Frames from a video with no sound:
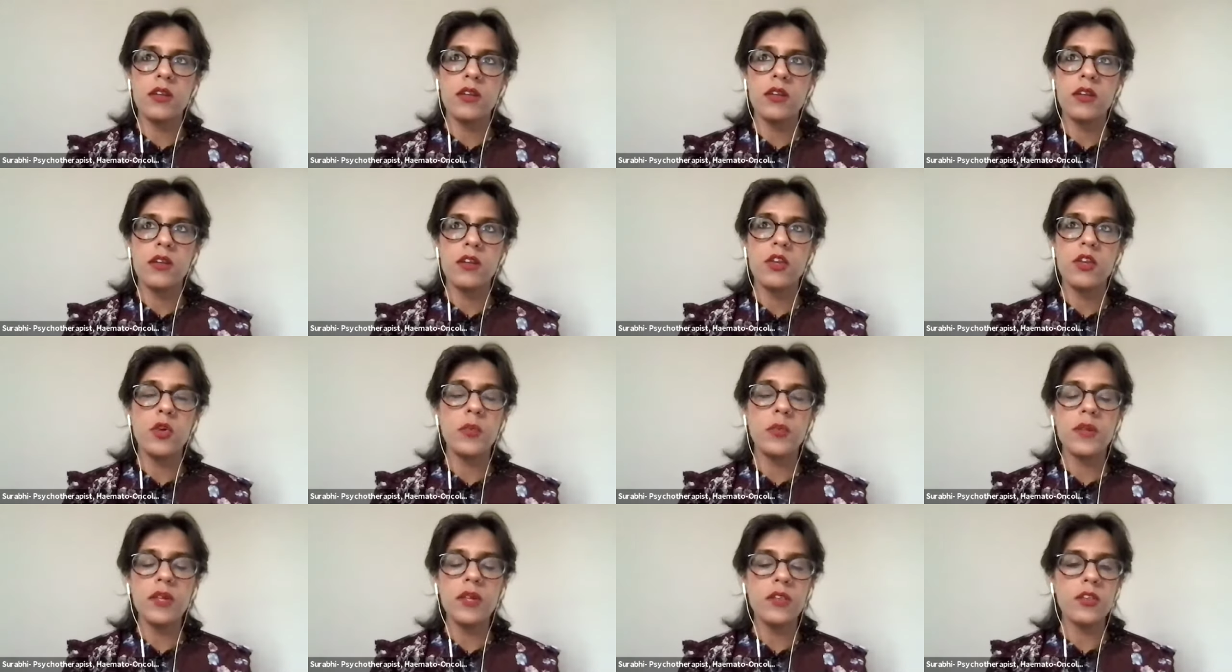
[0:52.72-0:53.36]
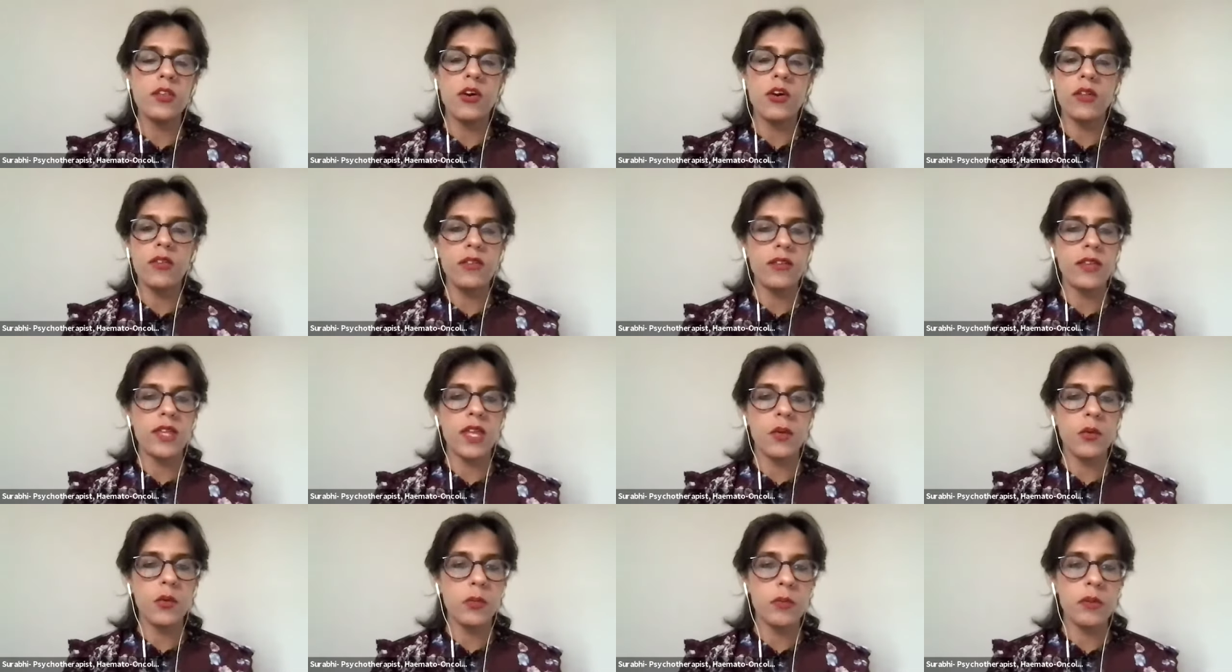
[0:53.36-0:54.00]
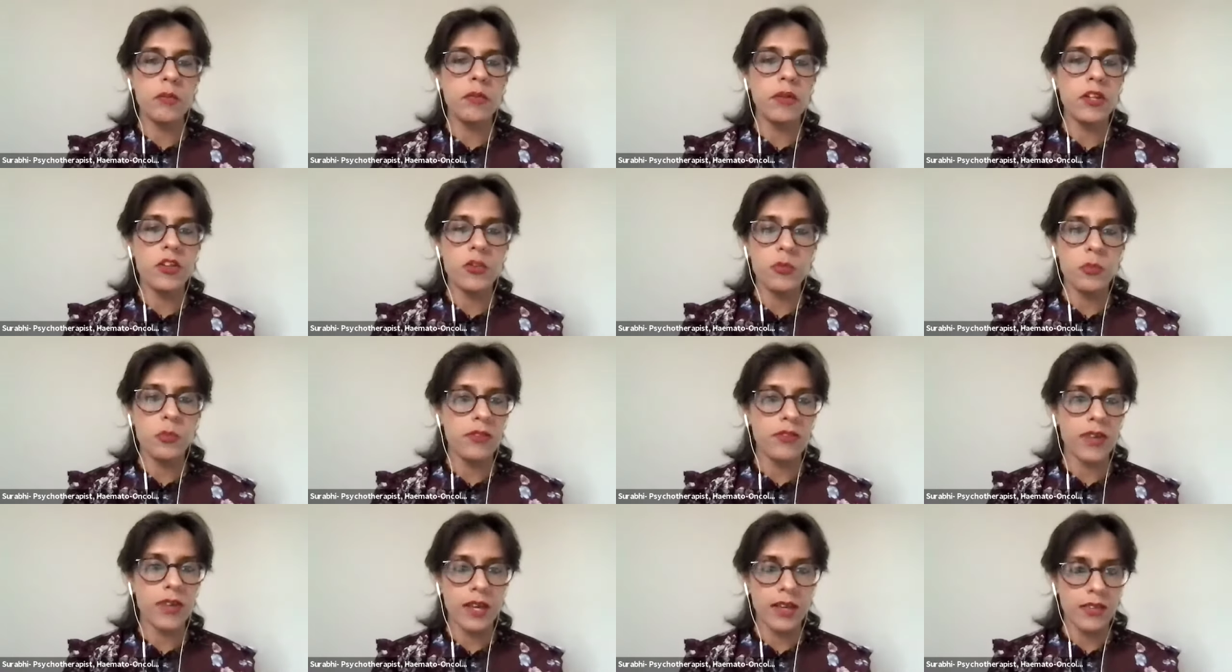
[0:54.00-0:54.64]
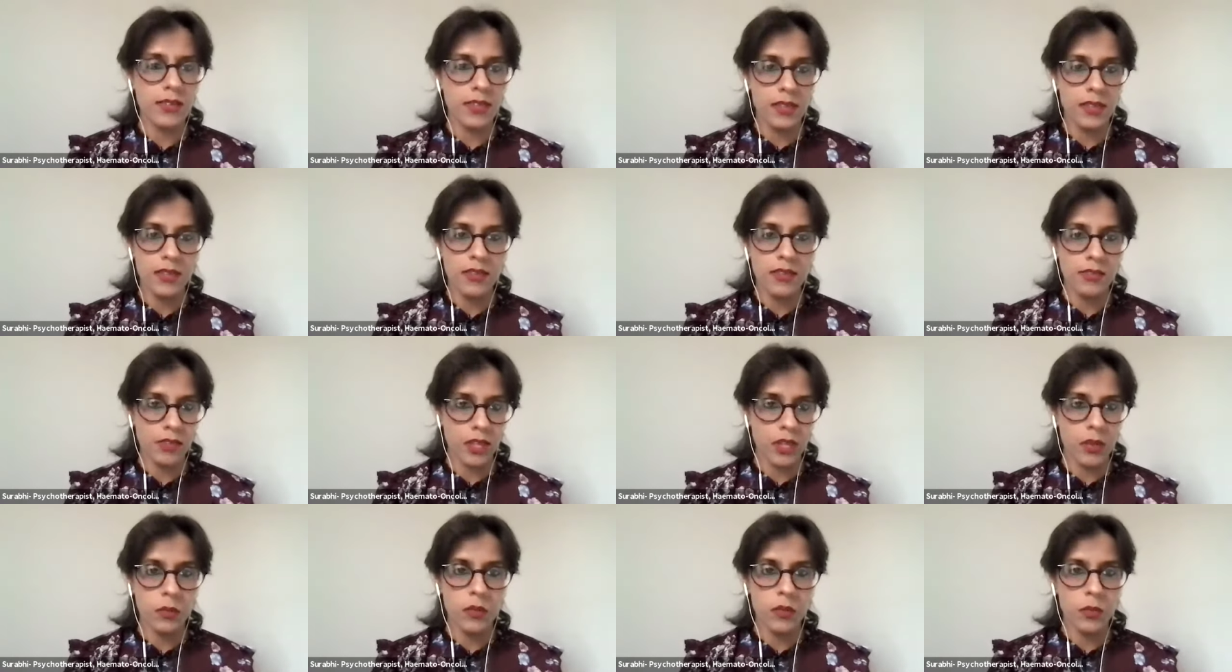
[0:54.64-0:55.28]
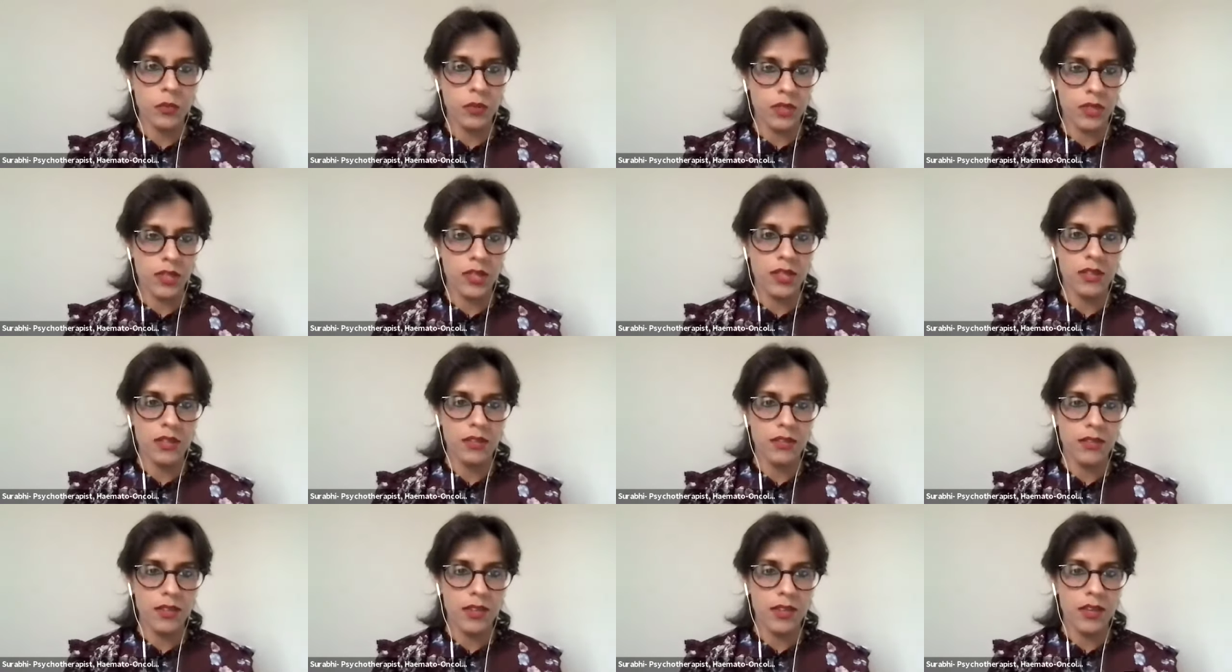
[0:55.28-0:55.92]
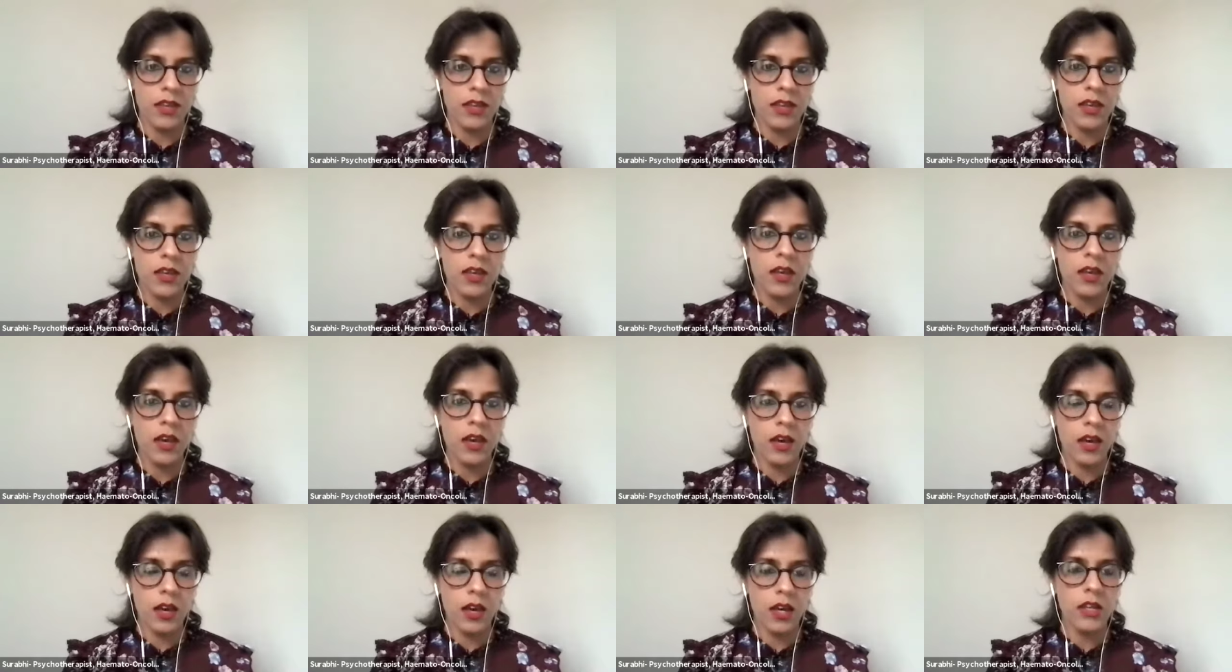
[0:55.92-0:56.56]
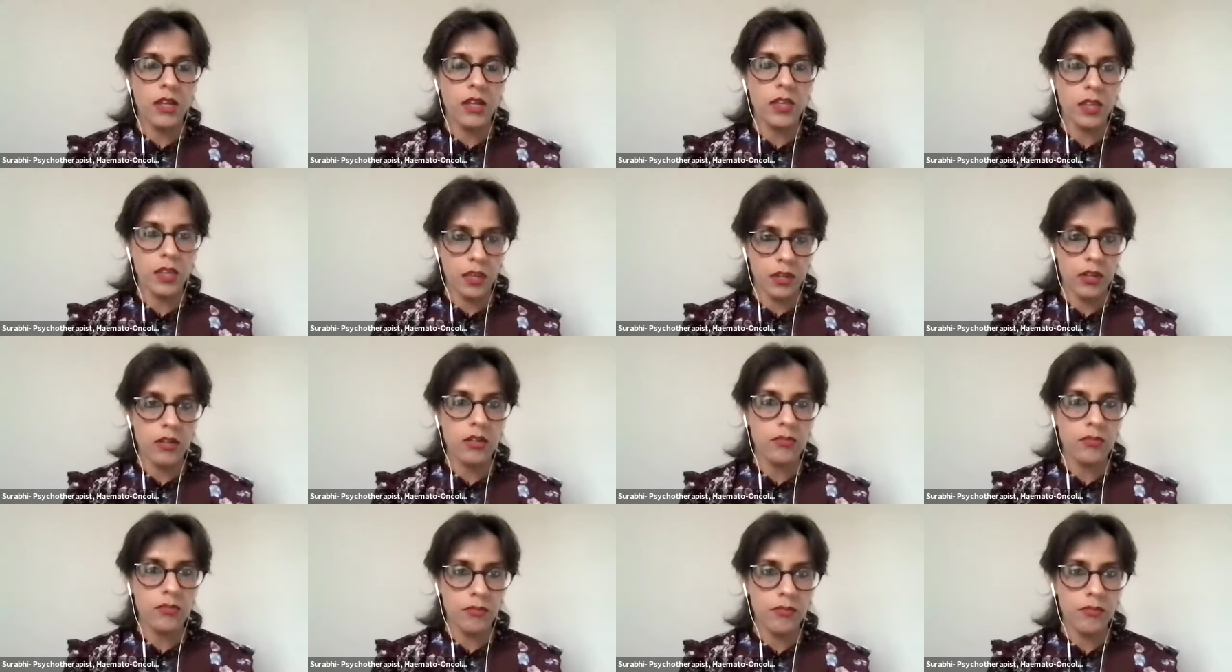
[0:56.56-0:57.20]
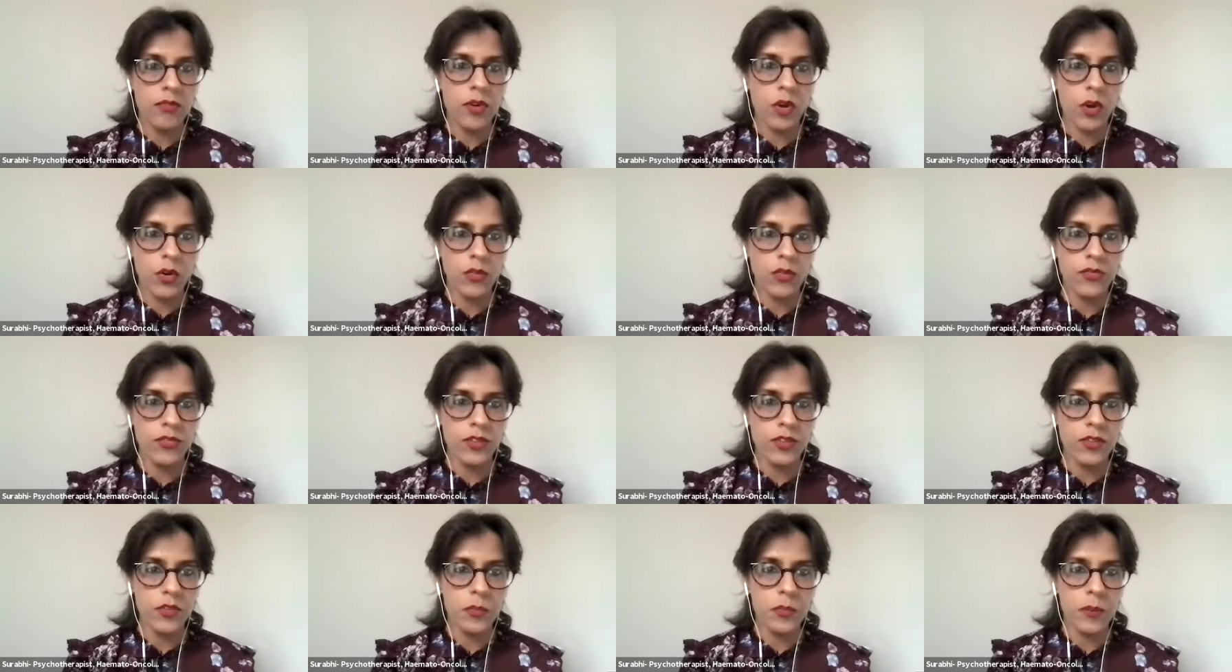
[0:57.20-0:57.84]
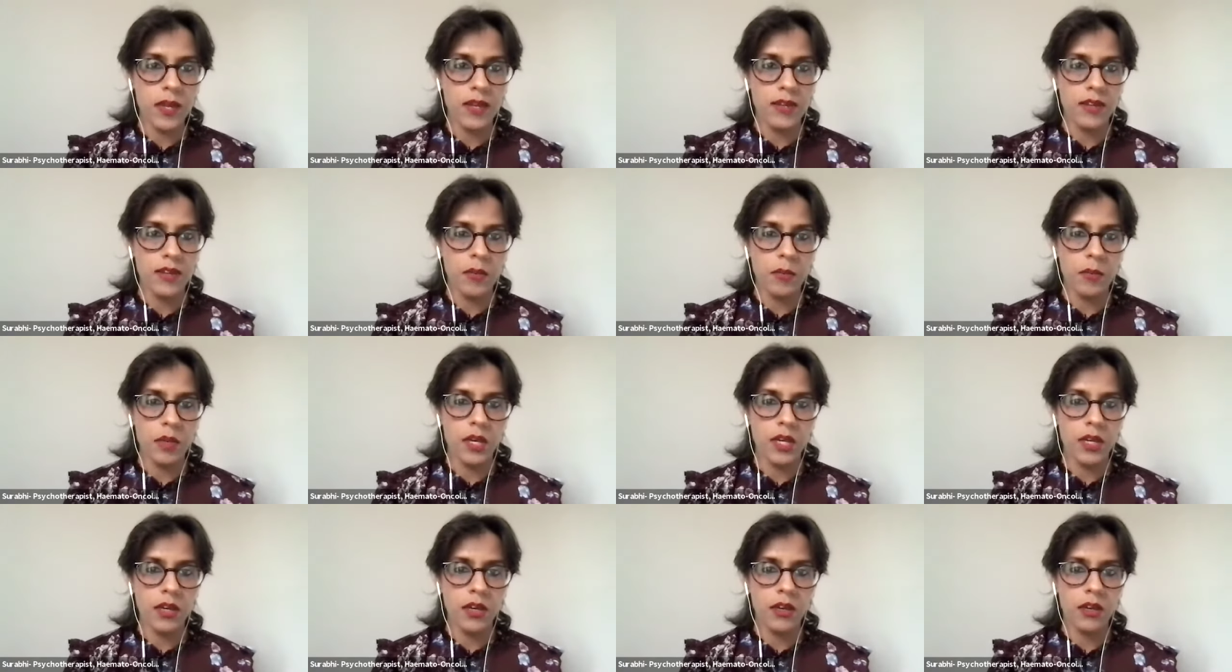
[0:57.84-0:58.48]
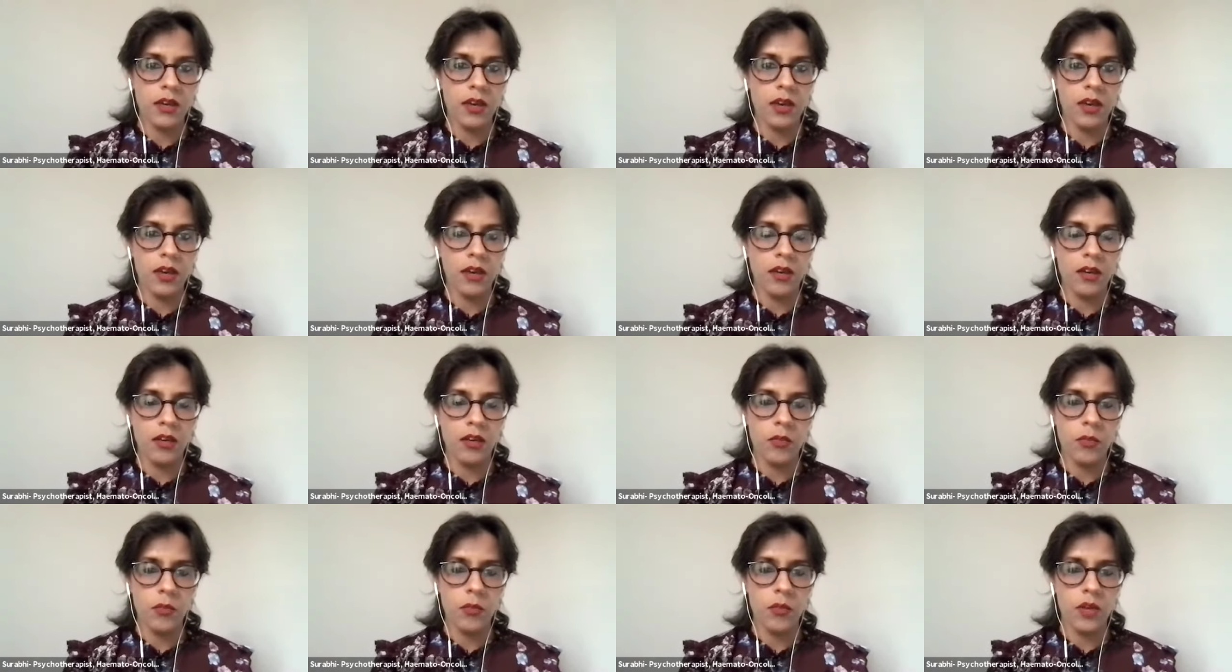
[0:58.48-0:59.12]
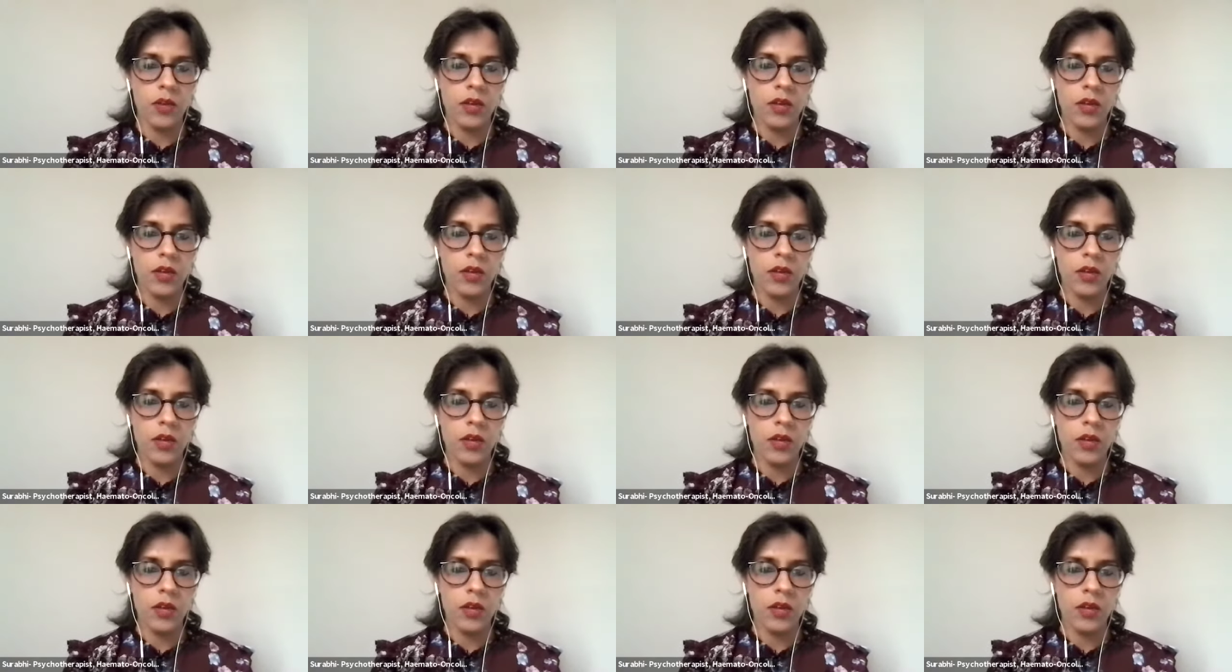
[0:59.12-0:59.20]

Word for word: nobody thought that there would be multiple vaccines available within a year of this pandemic uh,